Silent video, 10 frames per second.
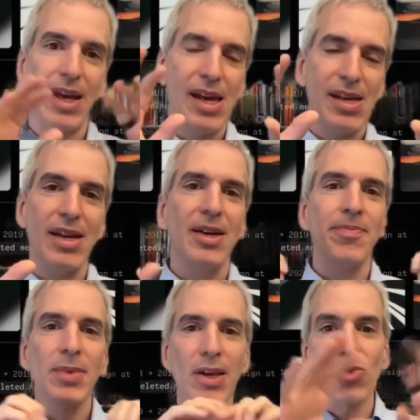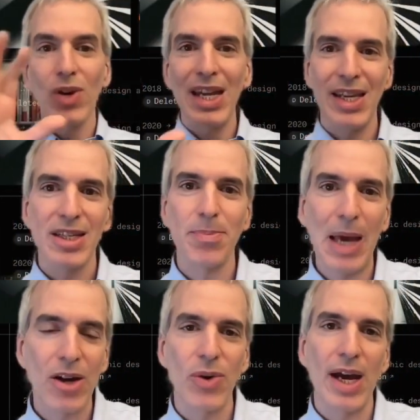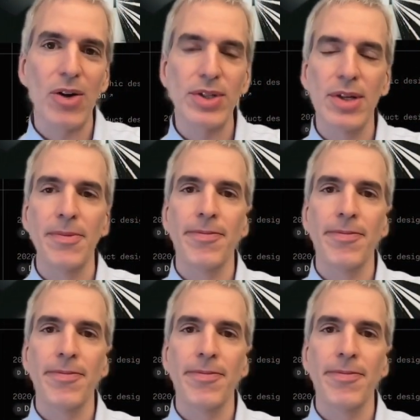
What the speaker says: a gradient background.